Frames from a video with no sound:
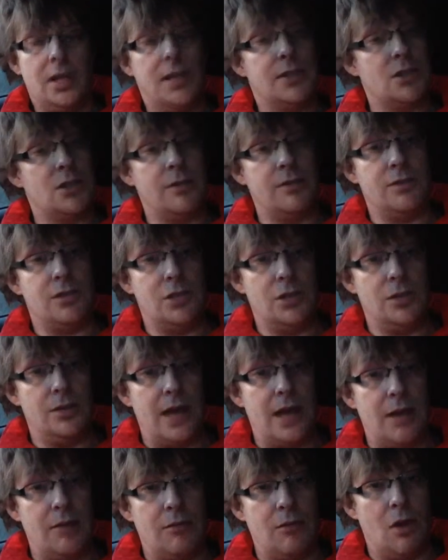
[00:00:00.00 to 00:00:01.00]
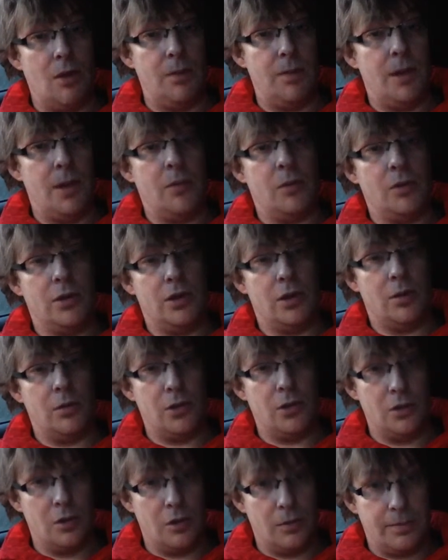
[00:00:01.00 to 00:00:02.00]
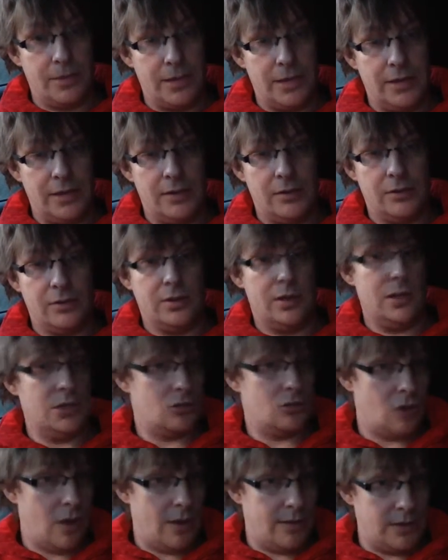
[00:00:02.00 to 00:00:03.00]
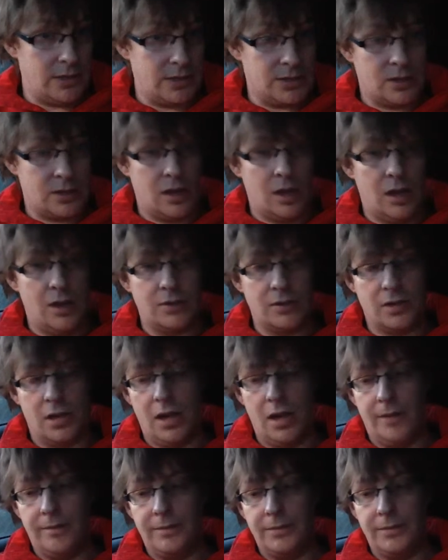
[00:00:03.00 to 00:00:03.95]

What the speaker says: It's over to you now, Rob. I want to know what your opinion on these driverless cars are.